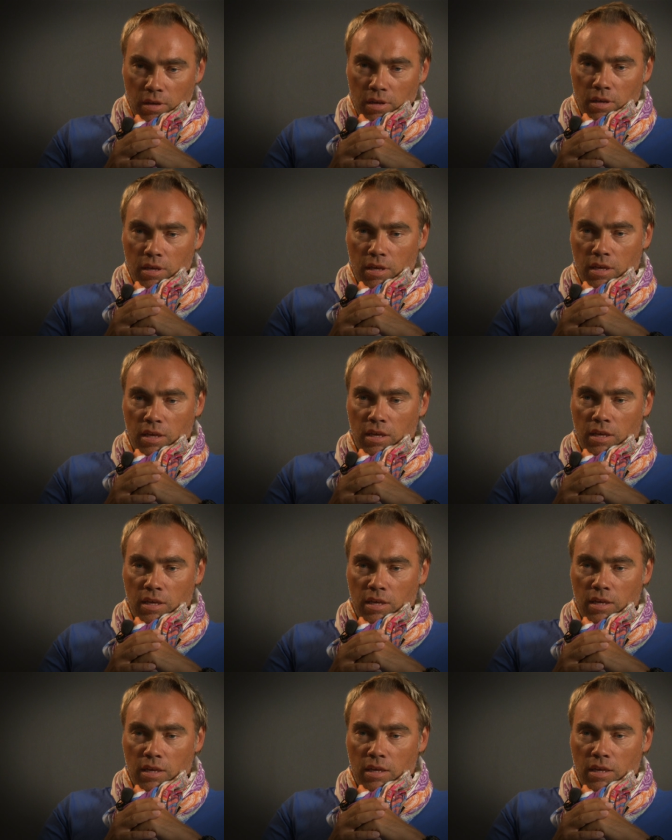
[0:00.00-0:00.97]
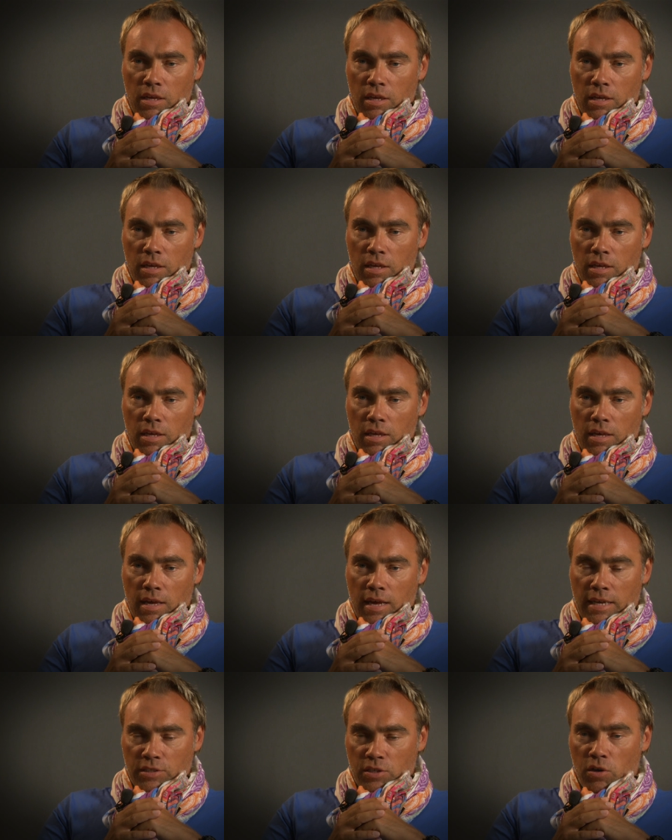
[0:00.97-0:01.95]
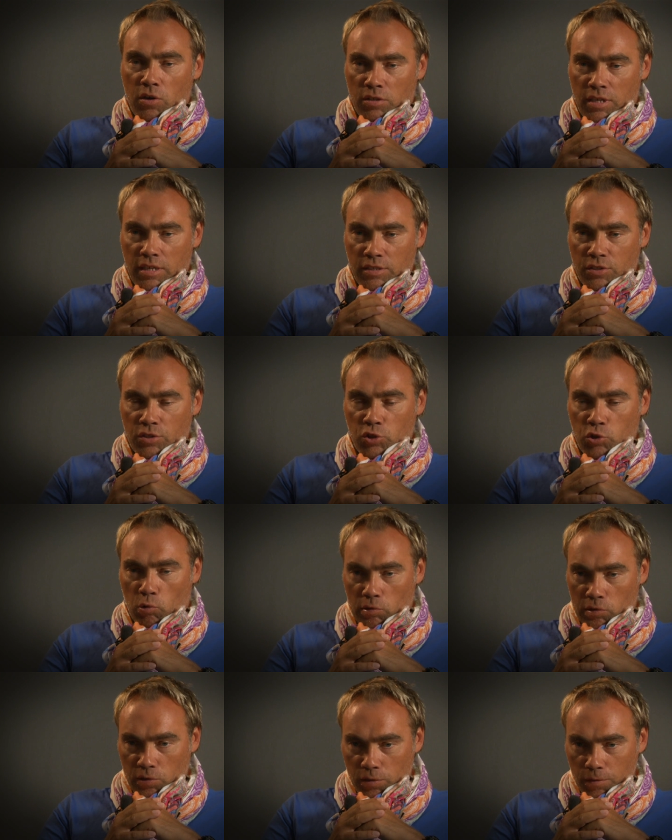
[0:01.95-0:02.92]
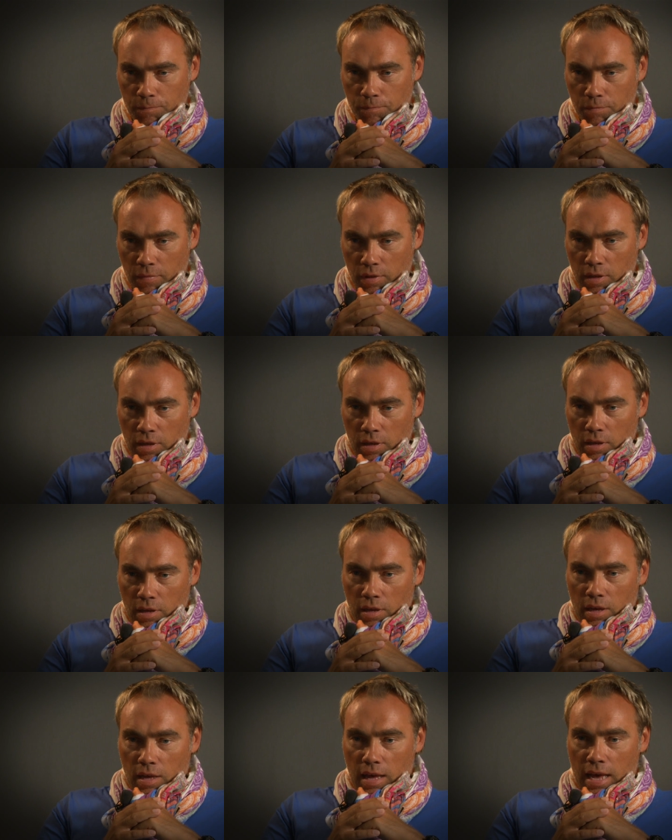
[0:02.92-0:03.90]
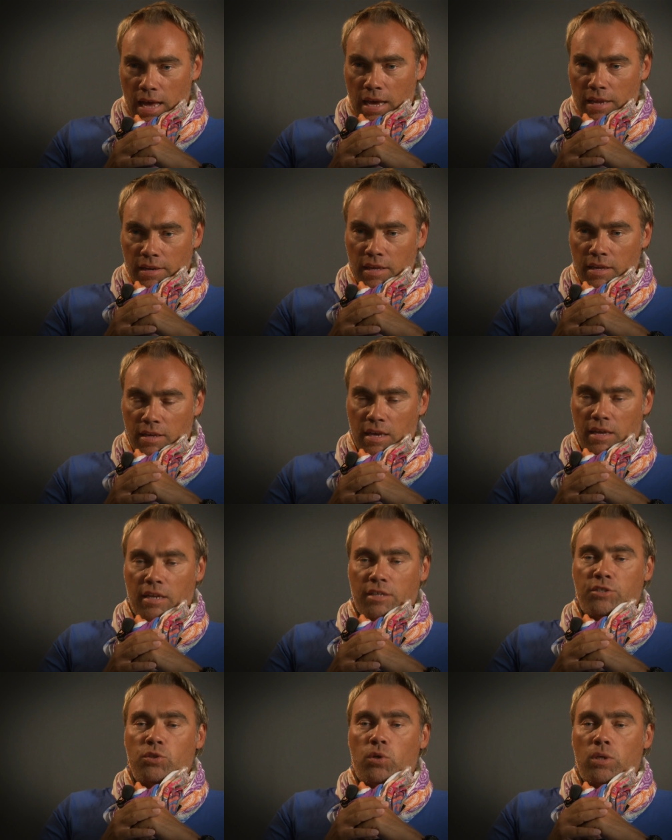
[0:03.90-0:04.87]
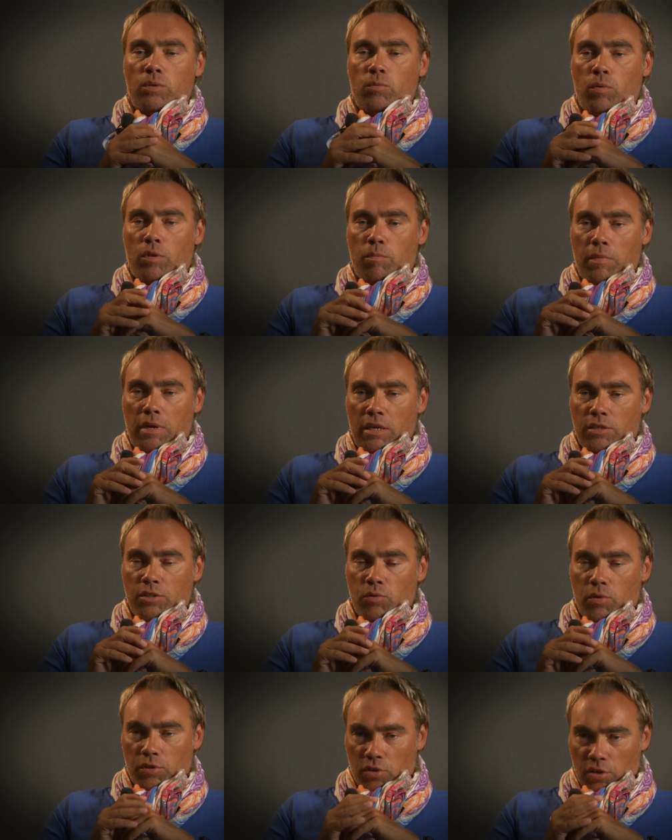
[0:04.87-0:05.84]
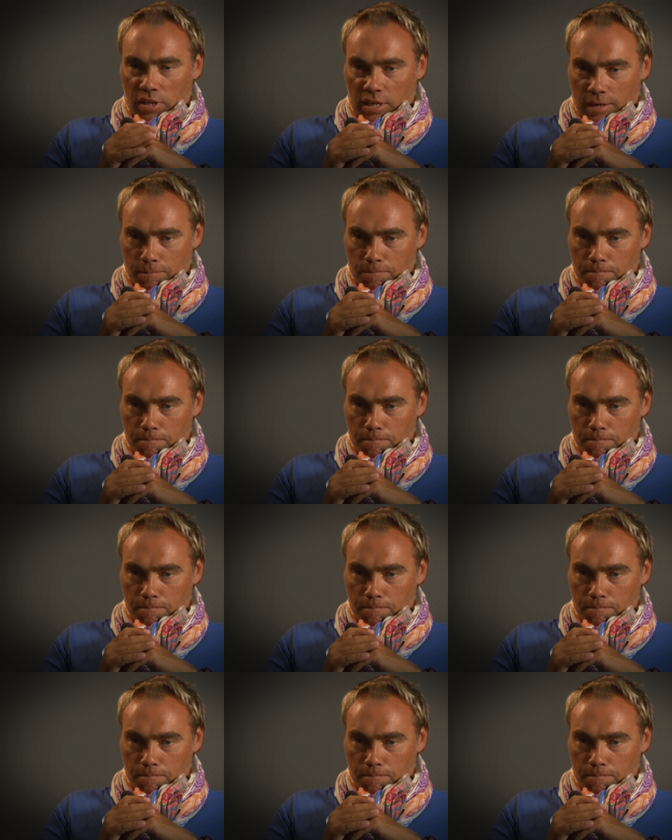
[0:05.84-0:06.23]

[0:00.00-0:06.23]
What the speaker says: He has hurt his shoulder and he cannot join with me to Antarctica.